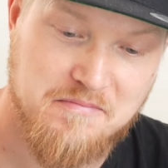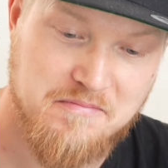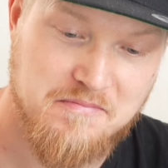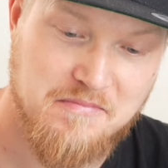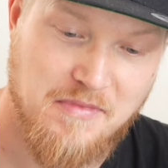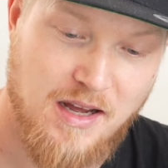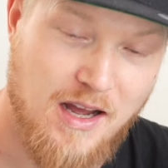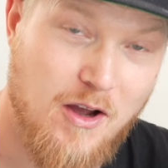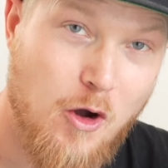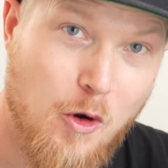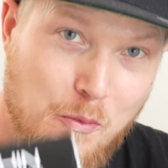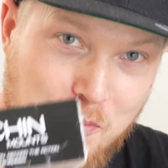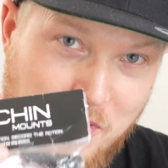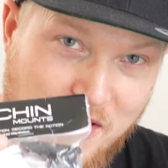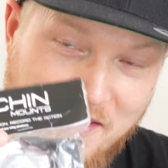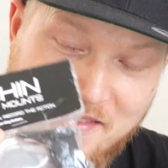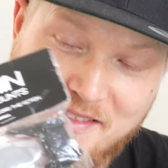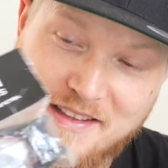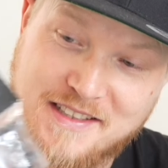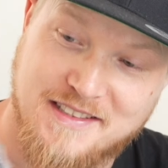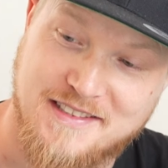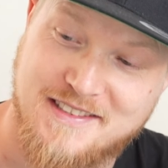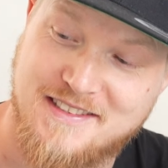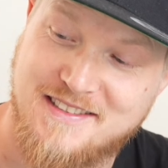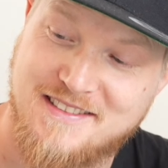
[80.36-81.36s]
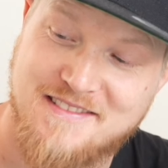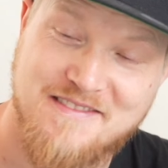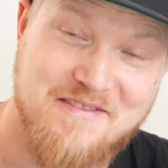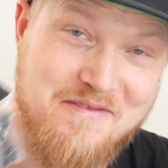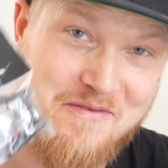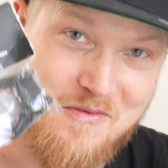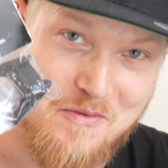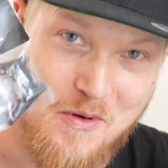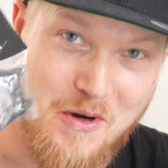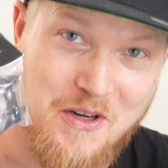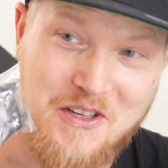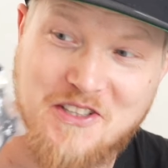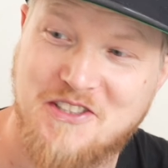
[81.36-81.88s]
I hope that this
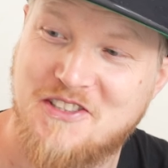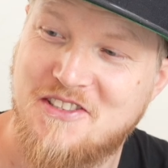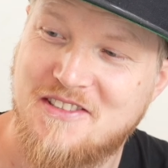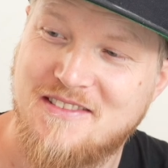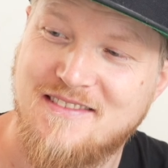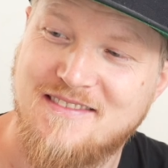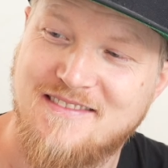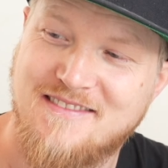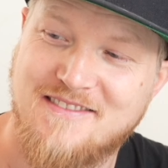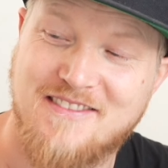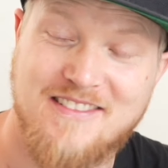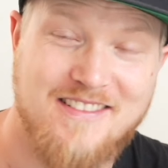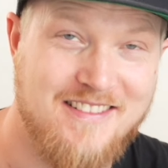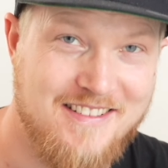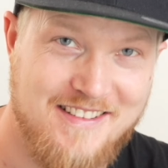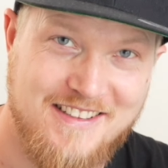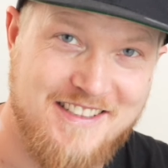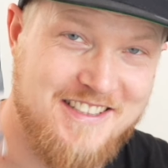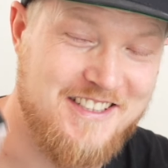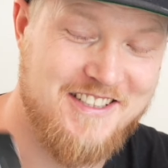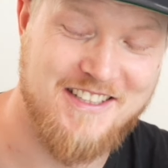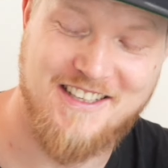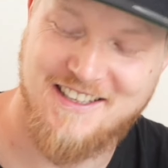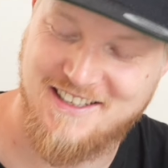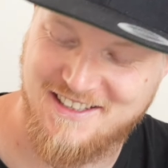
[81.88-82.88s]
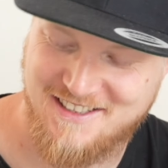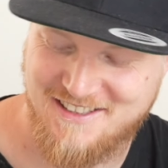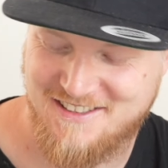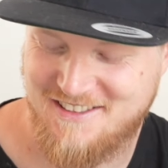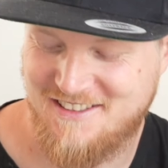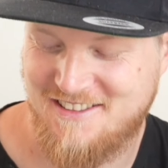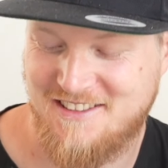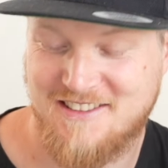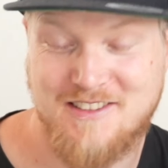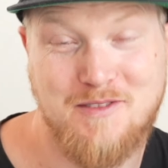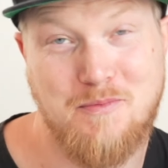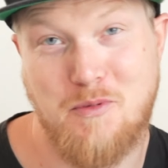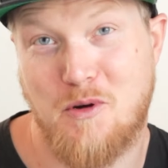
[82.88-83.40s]
works. It's
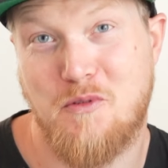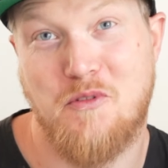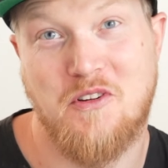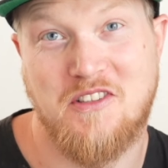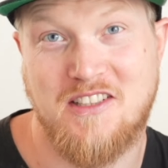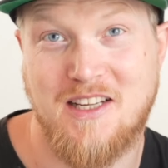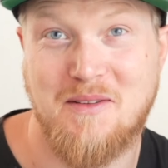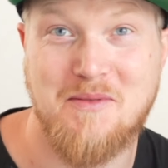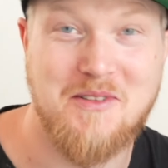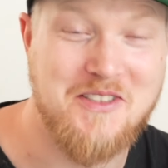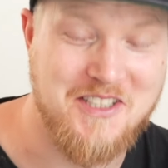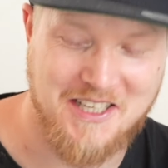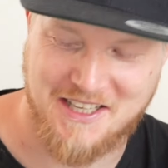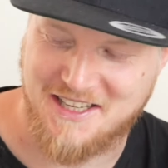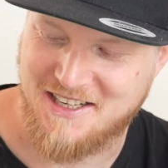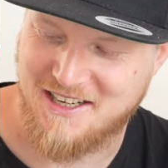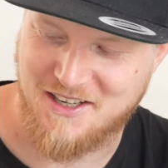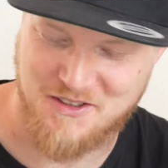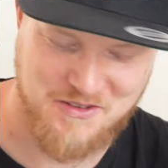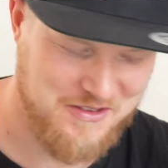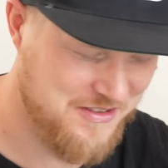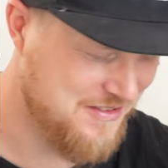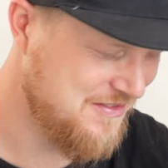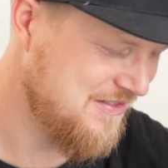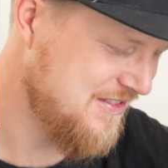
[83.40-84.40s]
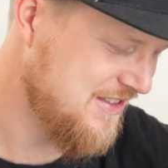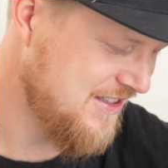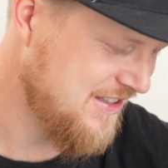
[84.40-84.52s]
perfect time to check it out.